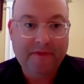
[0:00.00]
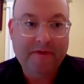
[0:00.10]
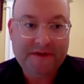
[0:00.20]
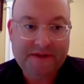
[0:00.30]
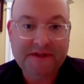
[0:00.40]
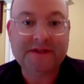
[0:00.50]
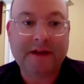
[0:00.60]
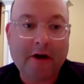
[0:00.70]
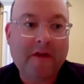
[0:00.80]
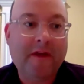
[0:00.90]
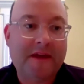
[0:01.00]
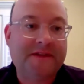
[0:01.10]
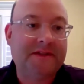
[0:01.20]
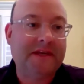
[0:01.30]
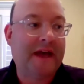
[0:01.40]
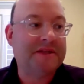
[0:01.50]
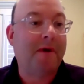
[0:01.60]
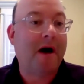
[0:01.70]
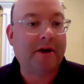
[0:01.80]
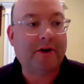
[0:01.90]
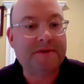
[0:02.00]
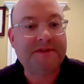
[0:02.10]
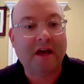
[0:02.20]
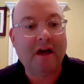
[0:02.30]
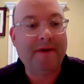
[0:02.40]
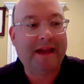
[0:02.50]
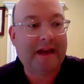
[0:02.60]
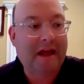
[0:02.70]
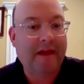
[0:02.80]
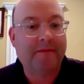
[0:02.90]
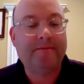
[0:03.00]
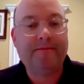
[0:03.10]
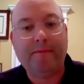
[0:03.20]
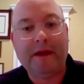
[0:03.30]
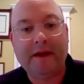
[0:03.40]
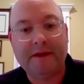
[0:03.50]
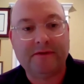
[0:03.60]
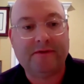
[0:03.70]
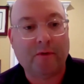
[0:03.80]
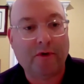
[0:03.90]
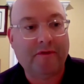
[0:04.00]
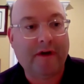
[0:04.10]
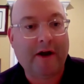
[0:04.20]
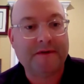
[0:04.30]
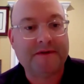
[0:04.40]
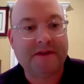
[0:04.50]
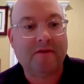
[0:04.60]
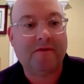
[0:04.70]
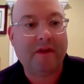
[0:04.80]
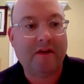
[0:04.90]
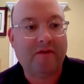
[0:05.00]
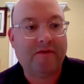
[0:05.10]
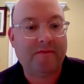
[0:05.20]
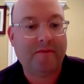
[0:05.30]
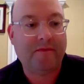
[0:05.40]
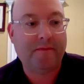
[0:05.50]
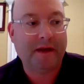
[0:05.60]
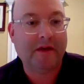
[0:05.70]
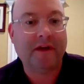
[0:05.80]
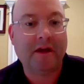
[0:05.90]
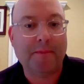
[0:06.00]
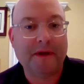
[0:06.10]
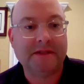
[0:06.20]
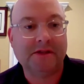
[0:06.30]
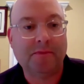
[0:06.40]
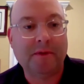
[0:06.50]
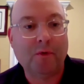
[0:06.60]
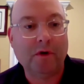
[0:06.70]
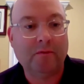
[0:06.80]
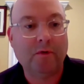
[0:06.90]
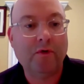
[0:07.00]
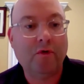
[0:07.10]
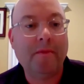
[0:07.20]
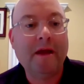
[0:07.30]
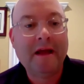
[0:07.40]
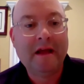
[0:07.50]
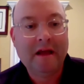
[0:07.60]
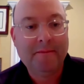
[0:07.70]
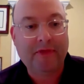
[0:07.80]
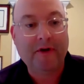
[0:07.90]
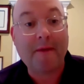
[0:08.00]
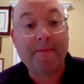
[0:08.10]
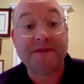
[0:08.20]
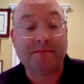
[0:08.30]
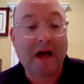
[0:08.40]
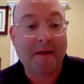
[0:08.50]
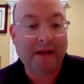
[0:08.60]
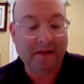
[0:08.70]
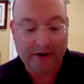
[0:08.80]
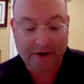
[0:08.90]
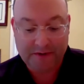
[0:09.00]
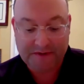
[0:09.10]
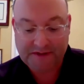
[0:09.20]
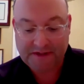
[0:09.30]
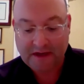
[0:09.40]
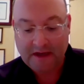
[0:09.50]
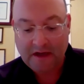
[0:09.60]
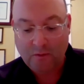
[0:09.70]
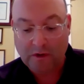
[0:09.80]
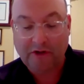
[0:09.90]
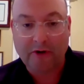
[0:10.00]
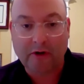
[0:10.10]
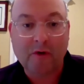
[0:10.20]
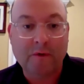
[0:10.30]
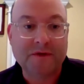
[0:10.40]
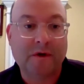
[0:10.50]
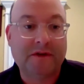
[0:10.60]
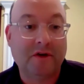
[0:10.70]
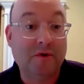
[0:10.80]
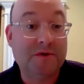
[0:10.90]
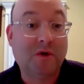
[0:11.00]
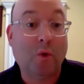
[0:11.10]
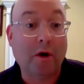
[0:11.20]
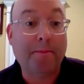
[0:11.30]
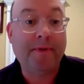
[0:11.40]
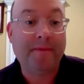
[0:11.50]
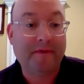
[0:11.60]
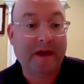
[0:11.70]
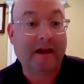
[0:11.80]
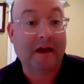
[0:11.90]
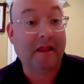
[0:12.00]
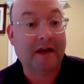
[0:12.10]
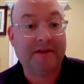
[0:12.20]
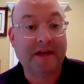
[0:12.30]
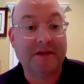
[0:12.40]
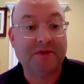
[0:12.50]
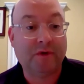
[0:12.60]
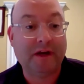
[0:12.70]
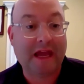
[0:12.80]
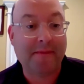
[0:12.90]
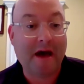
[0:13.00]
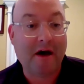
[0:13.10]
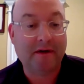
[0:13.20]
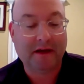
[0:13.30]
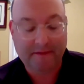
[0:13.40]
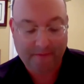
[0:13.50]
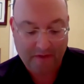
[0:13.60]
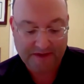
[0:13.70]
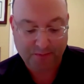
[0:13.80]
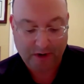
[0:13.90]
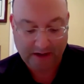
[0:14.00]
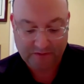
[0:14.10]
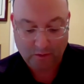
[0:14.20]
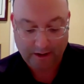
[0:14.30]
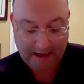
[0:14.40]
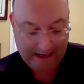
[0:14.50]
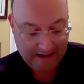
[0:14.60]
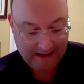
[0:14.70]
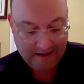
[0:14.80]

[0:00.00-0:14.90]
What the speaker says: This is an area the SEC has monitored some. Again, I think because of coronavirus, they've been giving companies a little bit more room, but there have been some comment letters. One of the early ones went to News Corp. That got a lot of attention when it came out in the spring of 20.